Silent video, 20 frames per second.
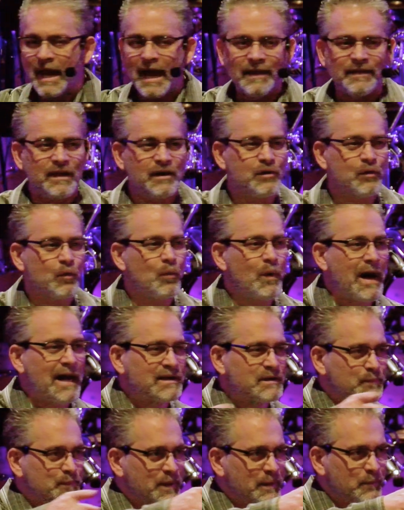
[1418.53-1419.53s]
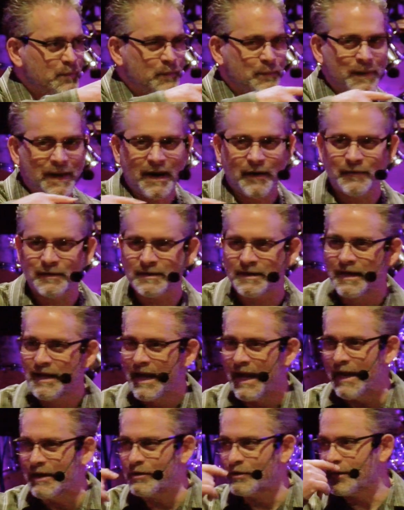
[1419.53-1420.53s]
And then you'll watch people parent
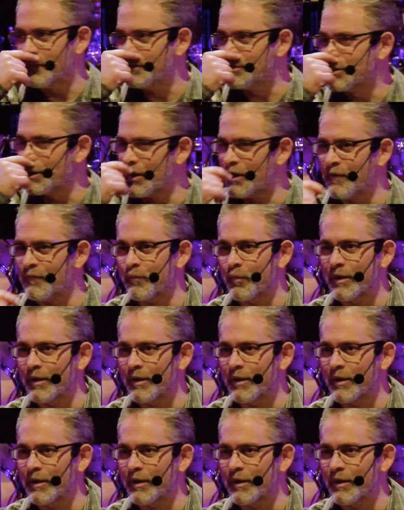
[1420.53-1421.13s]
and you'll observe